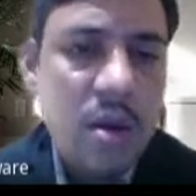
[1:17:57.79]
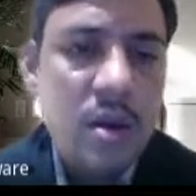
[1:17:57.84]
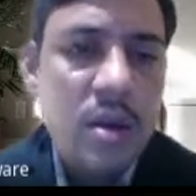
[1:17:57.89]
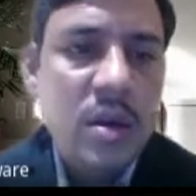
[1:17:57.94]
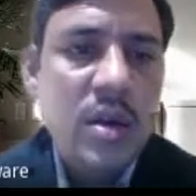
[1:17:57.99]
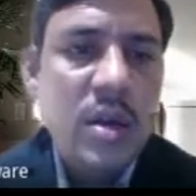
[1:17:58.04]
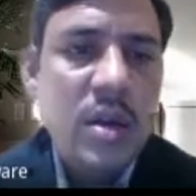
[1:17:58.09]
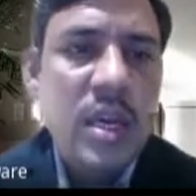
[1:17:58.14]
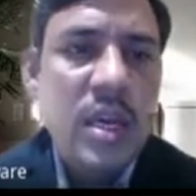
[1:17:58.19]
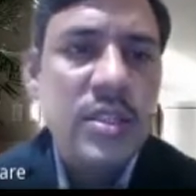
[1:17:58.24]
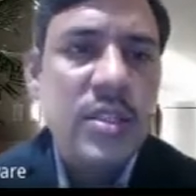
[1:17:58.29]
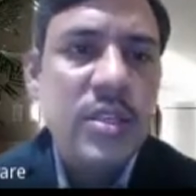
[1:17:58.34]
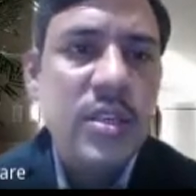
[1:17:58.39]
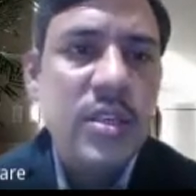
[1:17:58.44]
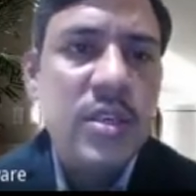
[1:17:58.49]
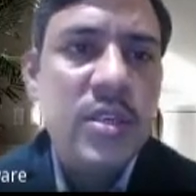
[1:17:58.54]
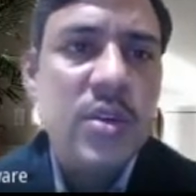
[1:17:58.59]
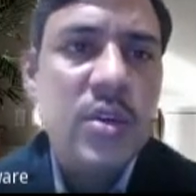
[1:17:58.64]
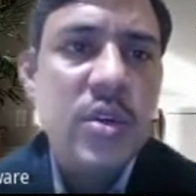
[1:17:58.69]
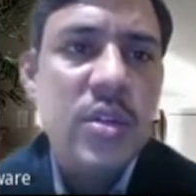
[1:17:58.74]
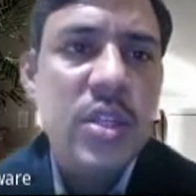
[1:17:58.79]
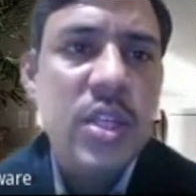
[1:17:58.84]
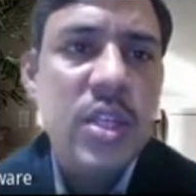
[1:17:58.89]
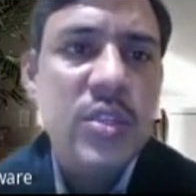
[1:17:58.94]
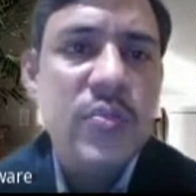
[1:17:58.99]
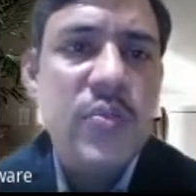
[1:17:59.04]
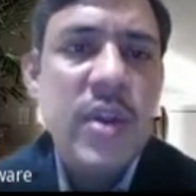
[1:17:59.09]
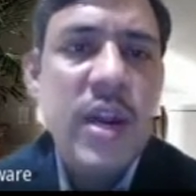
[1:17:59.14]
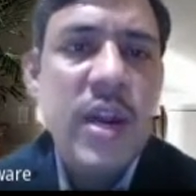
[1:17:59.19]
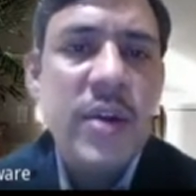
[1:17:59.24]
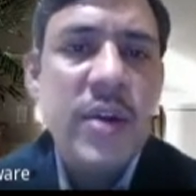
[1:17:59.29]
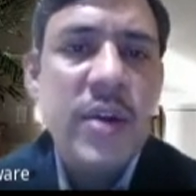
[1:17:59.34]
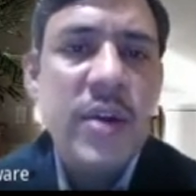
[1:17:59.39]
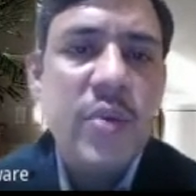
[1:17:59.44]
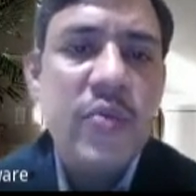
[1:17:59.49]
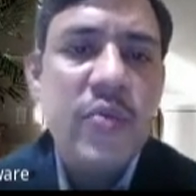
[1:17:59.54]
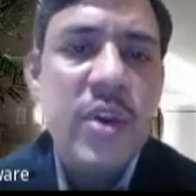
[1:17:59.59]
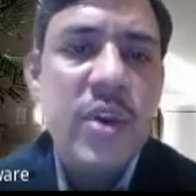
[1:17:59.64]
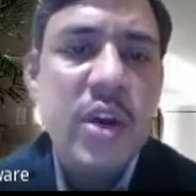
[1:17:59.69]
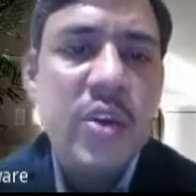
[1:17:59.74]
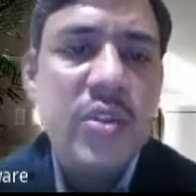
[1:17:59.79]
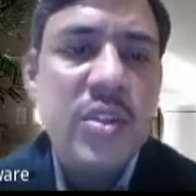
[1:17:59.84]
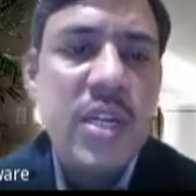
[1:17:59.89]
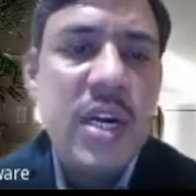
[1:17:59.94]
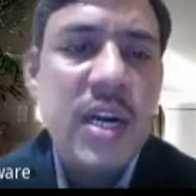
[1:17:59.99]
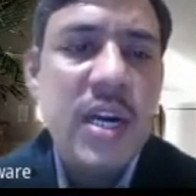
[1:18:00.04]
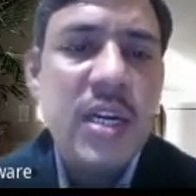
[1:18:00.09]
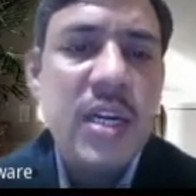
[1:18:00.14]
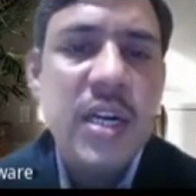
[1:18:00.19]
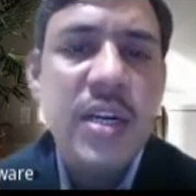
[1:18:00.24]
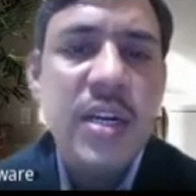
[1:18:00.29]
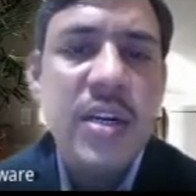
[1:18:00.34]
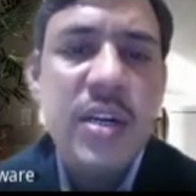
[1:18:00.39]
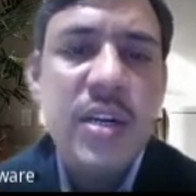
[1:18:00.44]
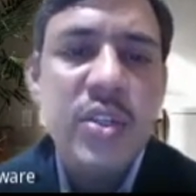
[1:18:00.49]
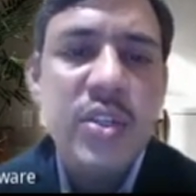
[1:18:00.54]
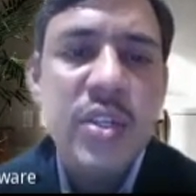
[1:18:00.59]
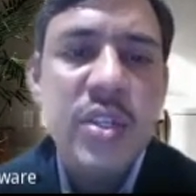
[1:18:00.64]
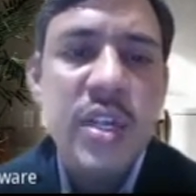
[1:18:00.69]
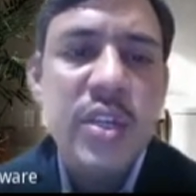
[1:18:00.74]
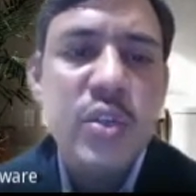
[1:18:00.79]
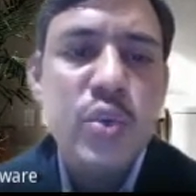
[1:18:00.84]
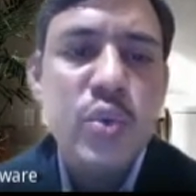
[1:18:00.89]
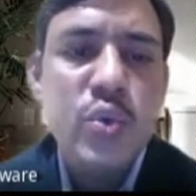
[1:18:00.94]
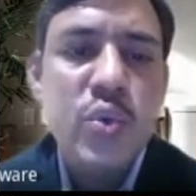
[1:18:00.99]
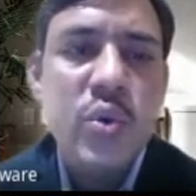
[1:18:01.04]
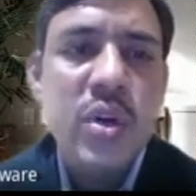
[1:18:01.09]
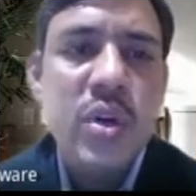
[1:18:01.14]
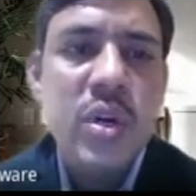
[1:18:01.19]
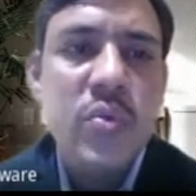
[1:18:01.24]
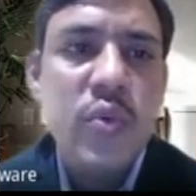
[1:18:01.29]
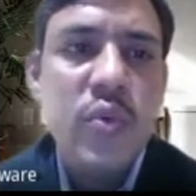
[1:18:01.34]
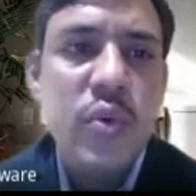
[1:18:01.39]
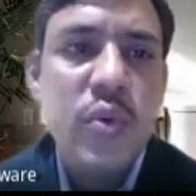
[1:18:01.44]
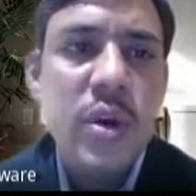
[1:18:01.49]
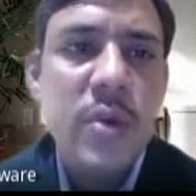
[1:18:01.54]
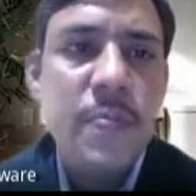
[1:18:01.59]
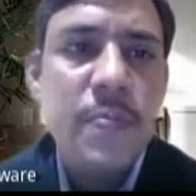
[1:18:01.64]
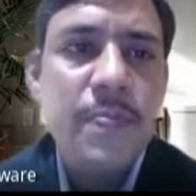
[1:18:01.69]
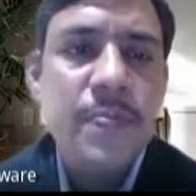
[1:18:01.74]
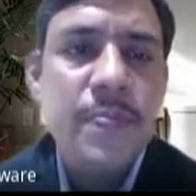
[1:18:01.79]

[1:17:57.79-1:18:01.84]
As on this platform, we have started engineering student forum